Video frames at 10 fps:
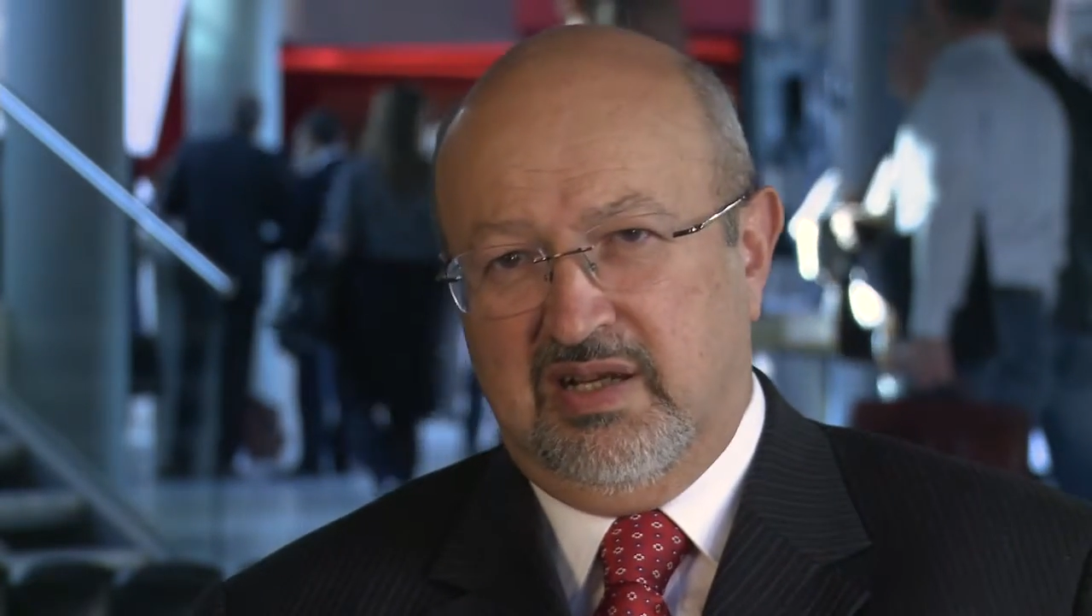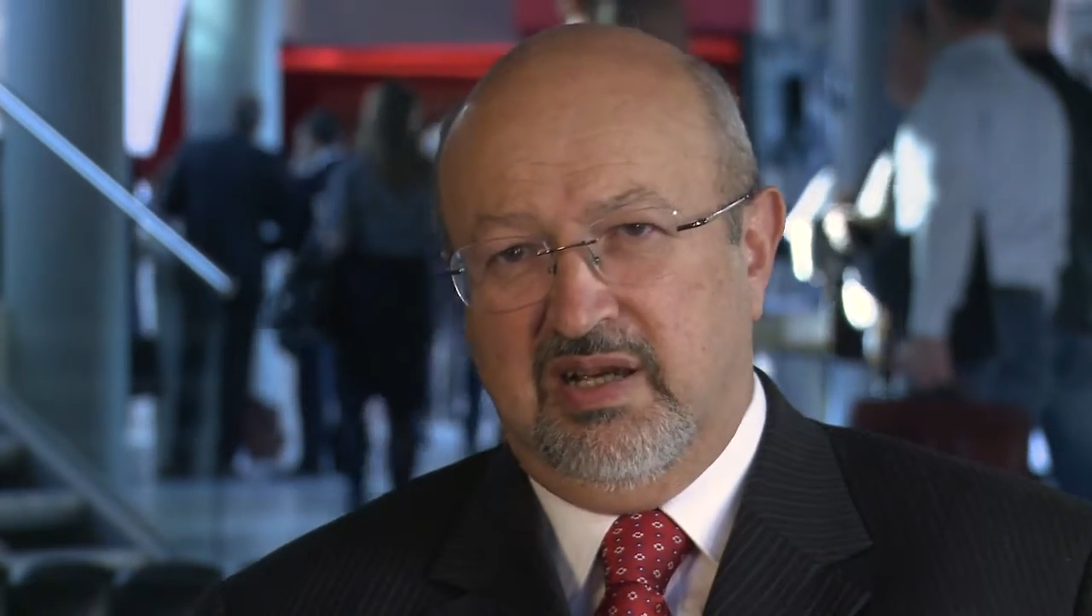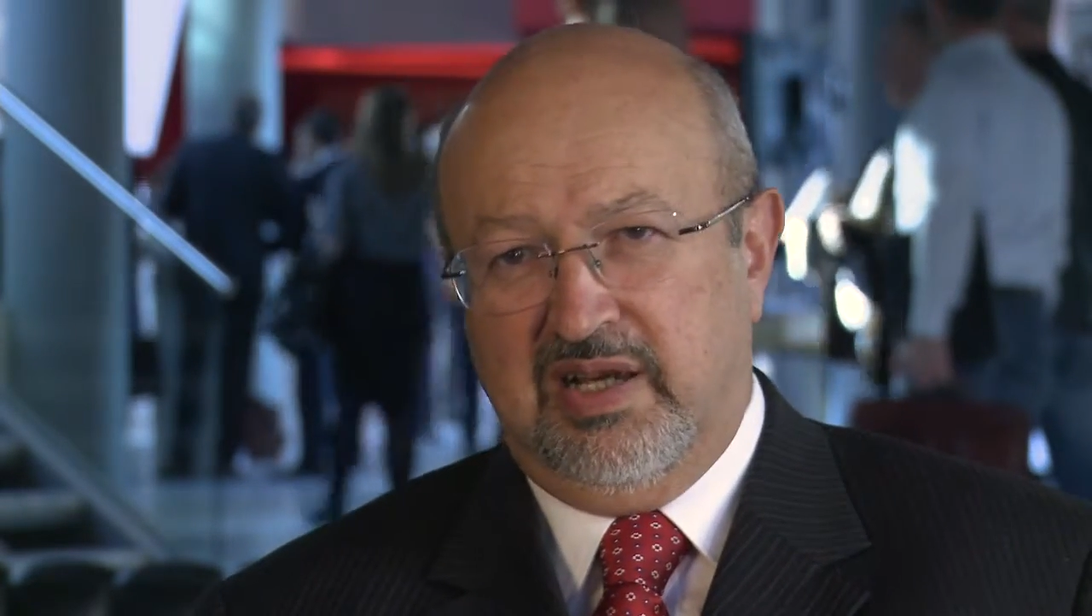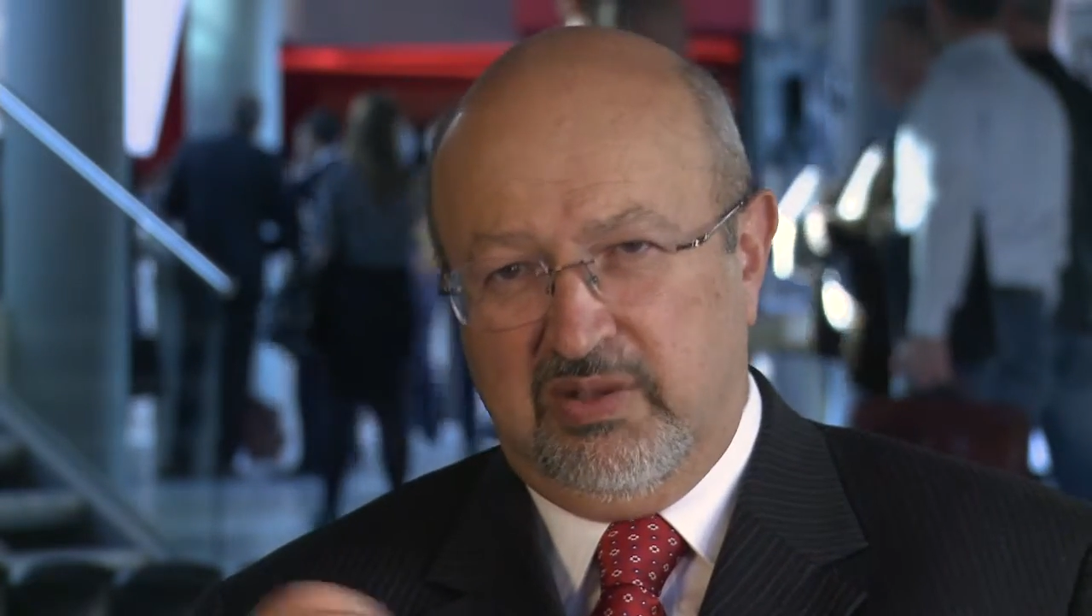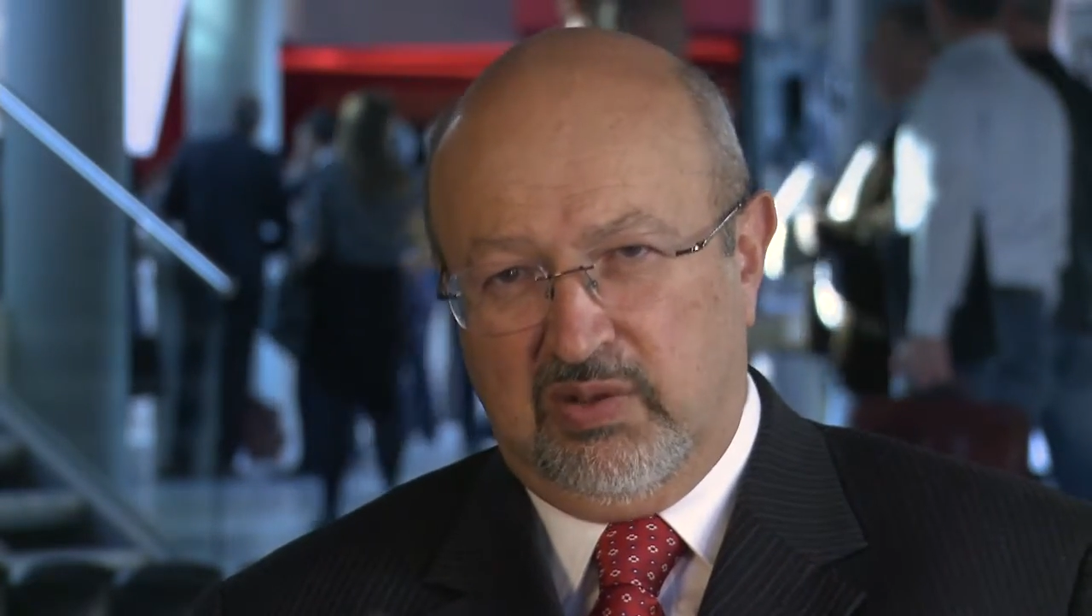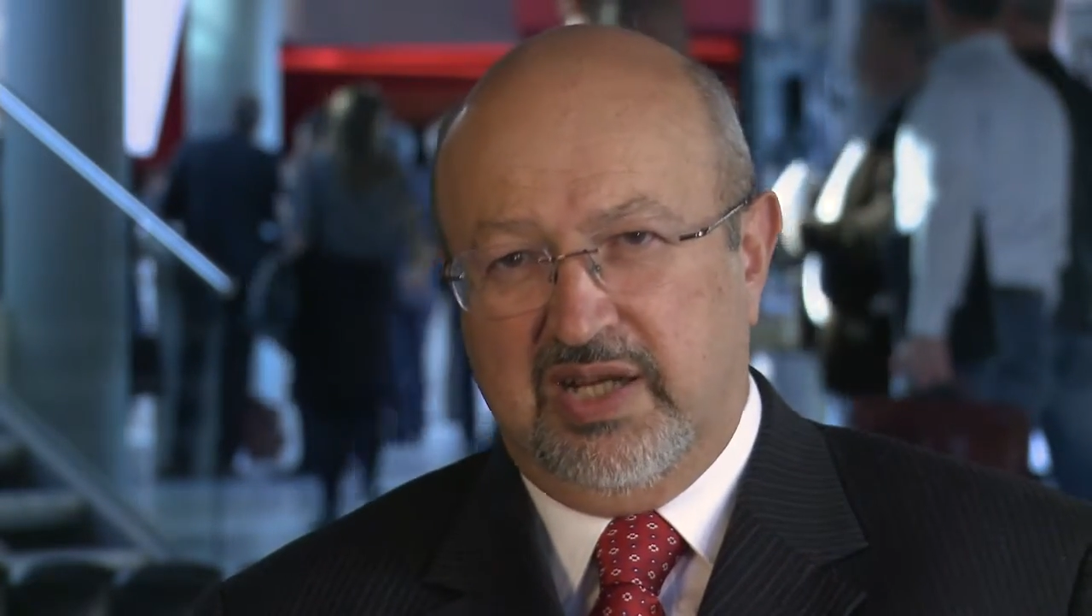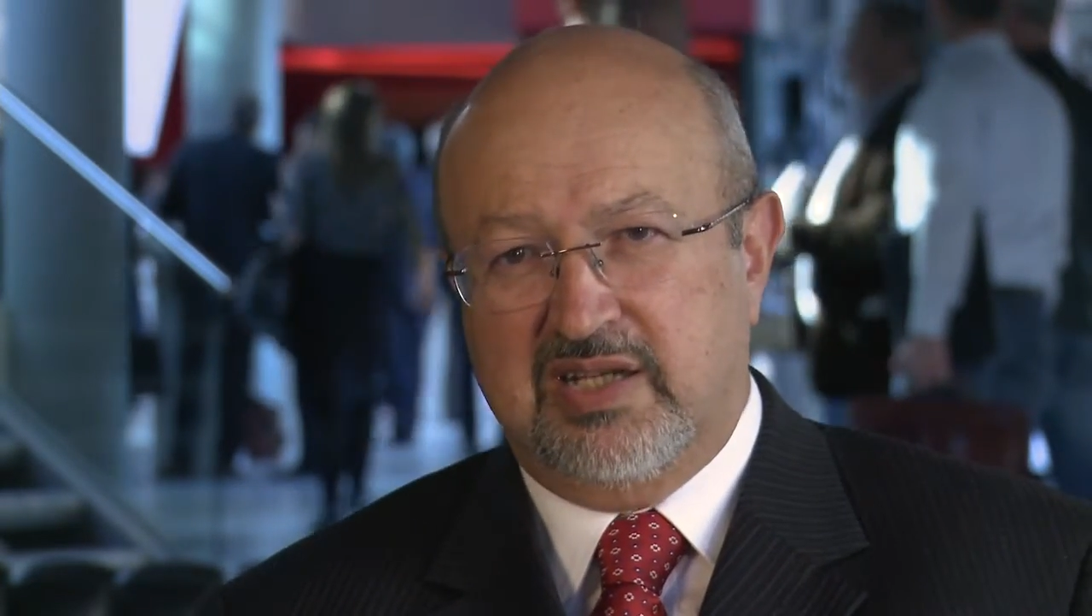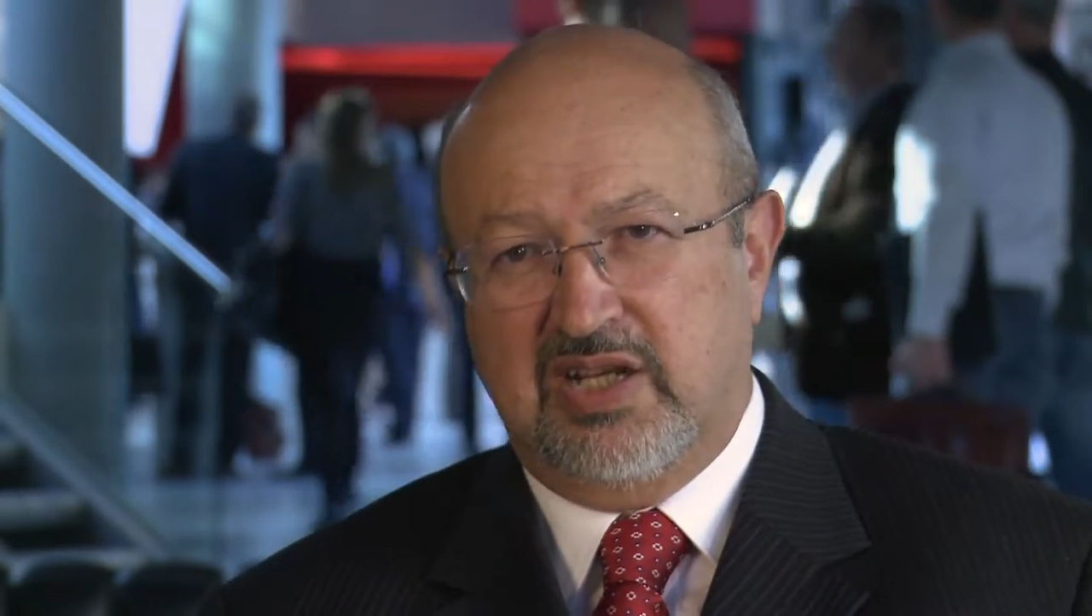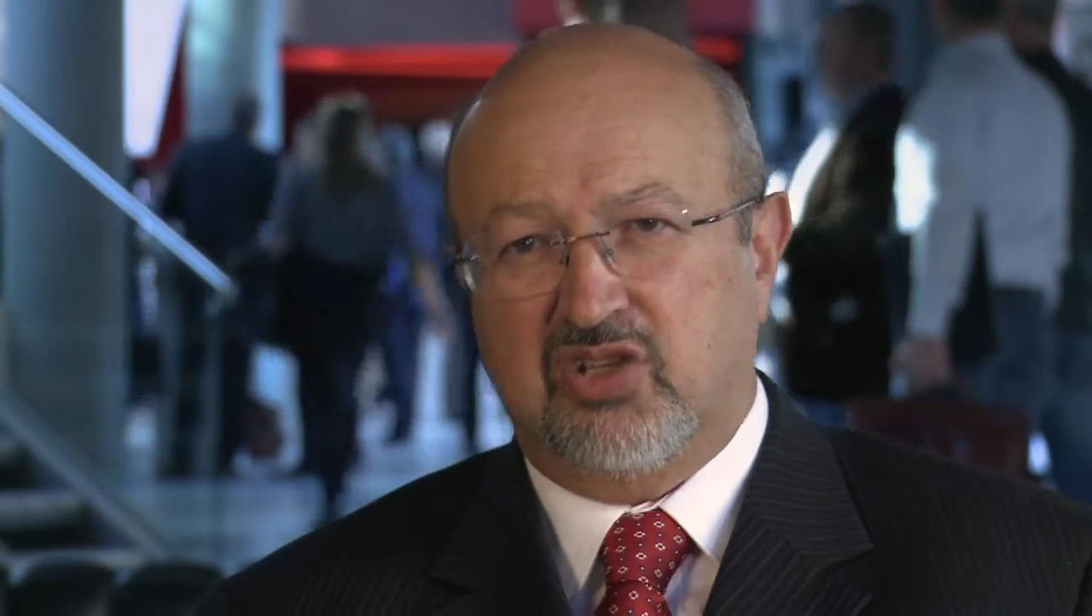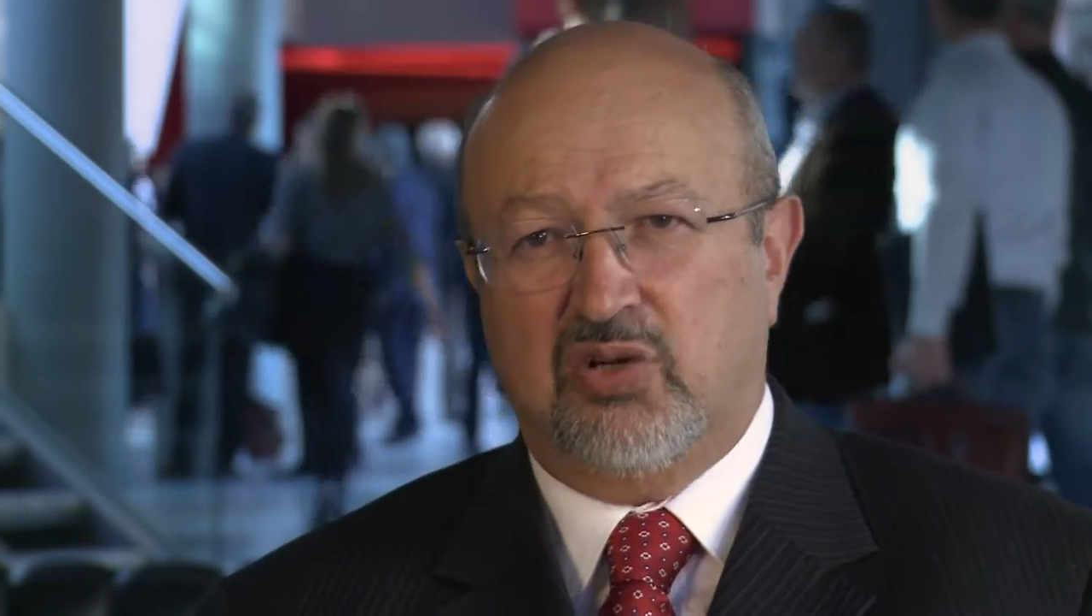an
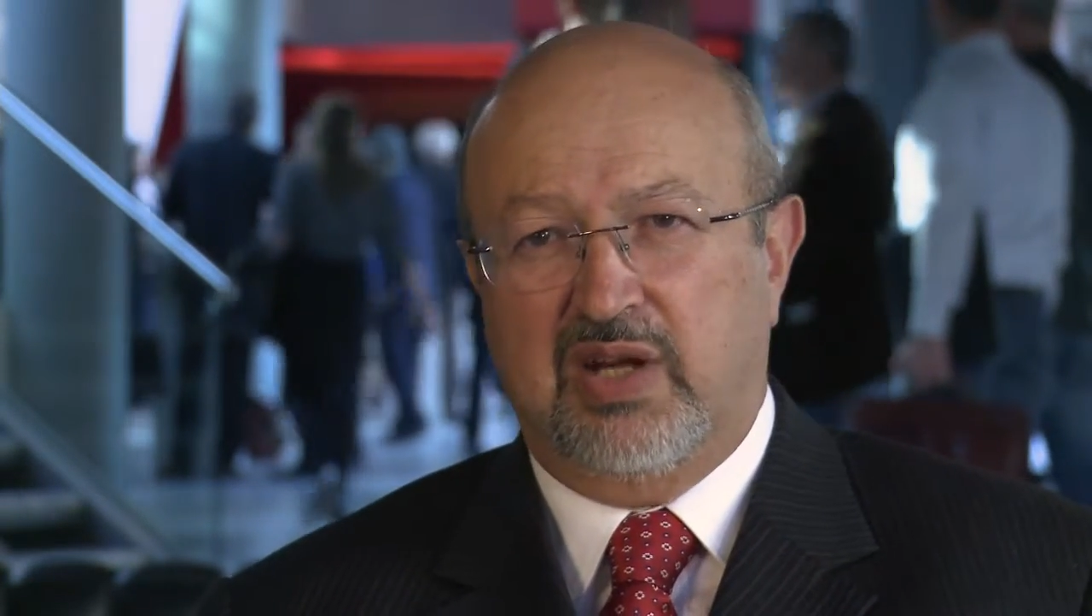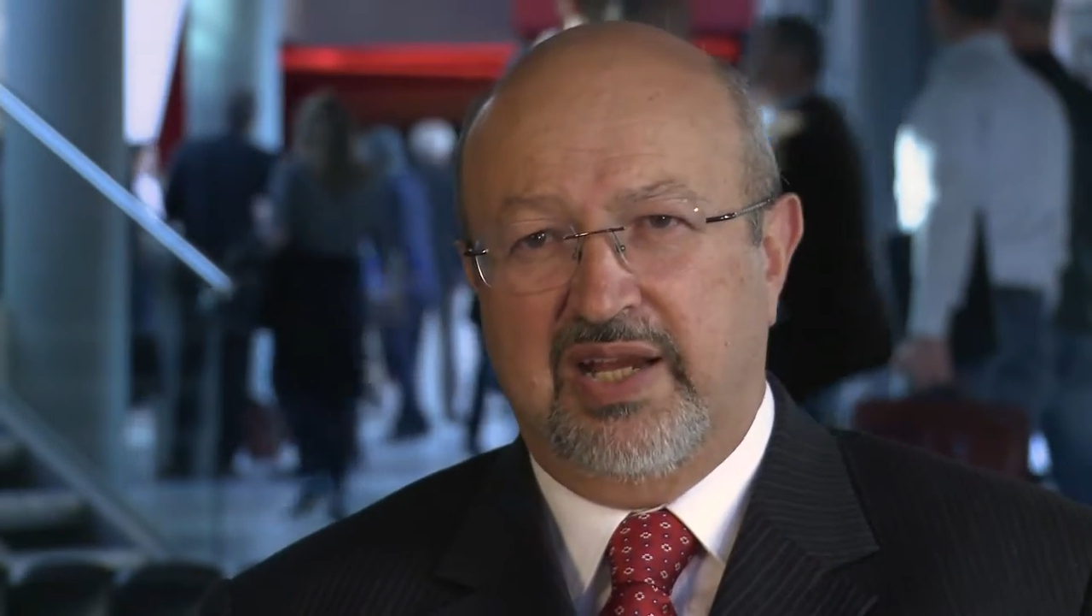organization